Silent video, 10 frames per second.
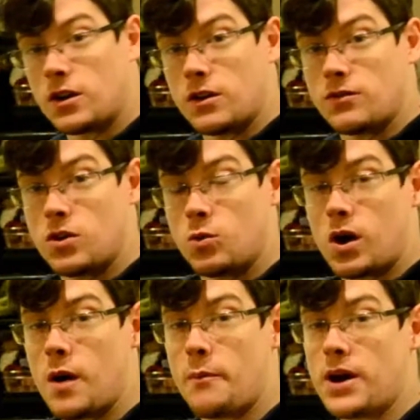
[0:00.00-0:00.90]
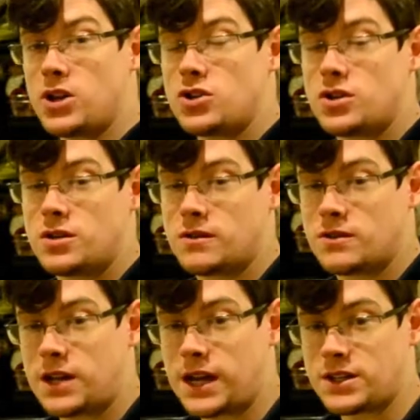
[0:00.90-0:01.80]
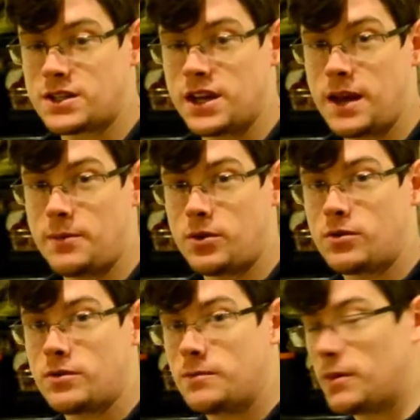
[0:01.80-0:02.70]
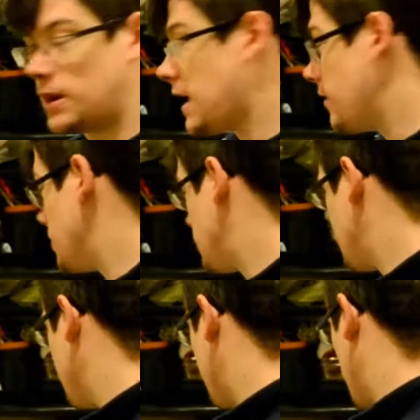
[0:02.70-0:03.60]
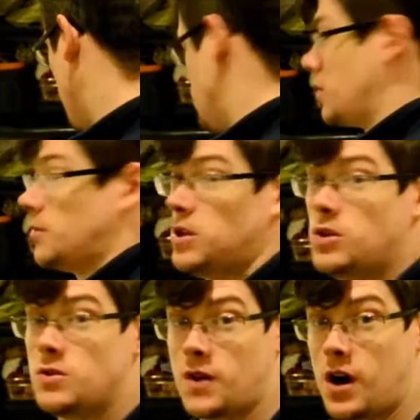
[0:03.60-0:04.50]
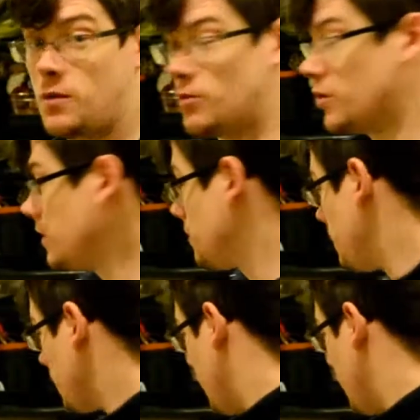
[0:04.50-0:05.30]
kind of new workbench slash table in my garage, which I'm going to use for home brewing among